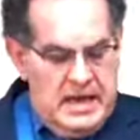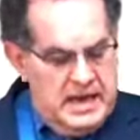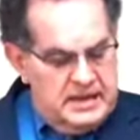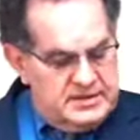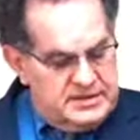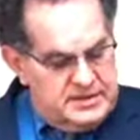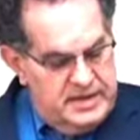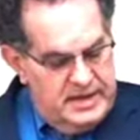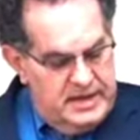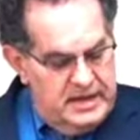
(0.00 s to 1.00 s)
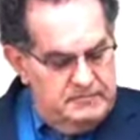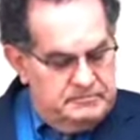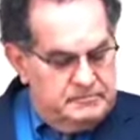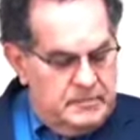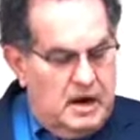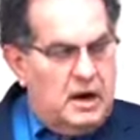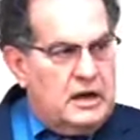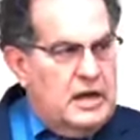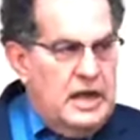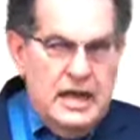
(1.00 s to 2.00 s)
as the
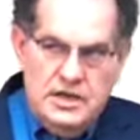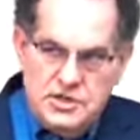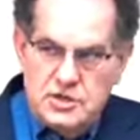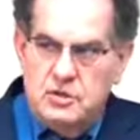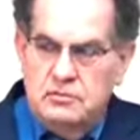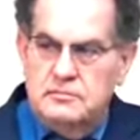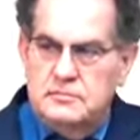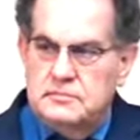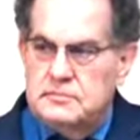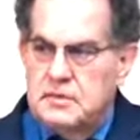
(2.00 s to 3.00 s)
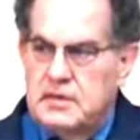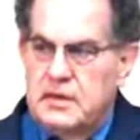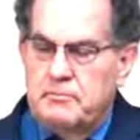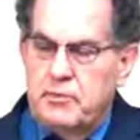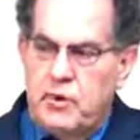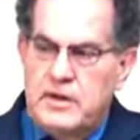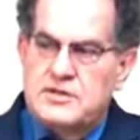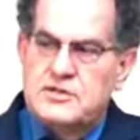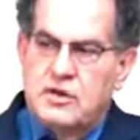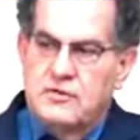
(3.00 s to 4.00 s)
archangel, the
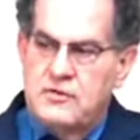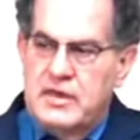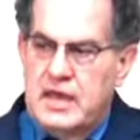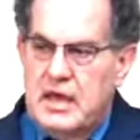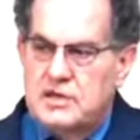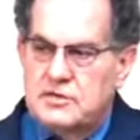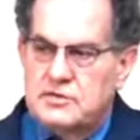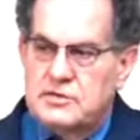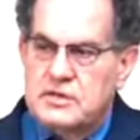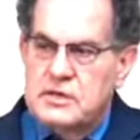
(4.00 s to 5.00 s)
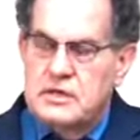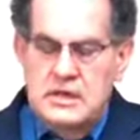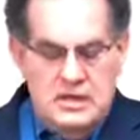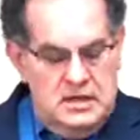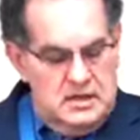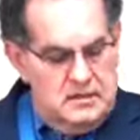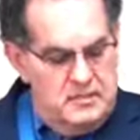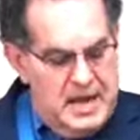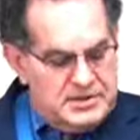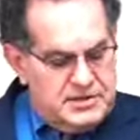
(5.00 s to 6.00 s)
prince over the angels,
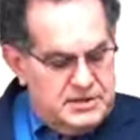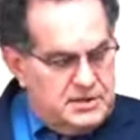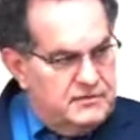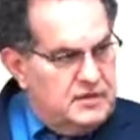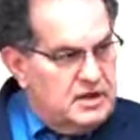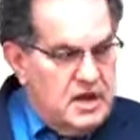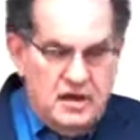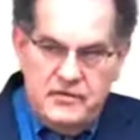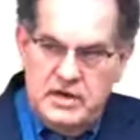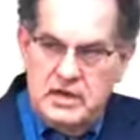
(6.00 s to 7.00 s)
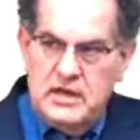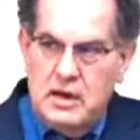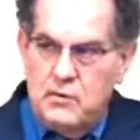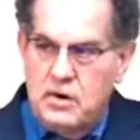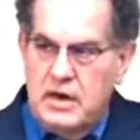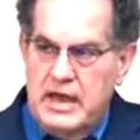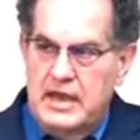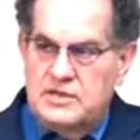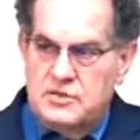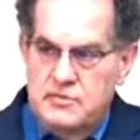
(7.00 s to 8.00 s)
the messenger of the covenant, that word
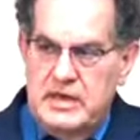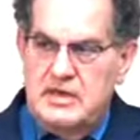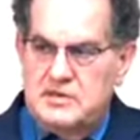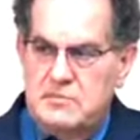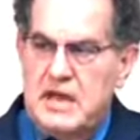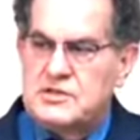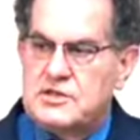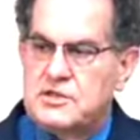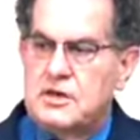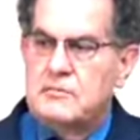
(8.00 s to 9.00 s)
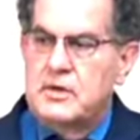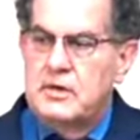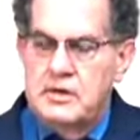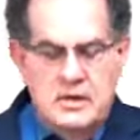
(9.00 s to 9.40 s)
angel means messenger,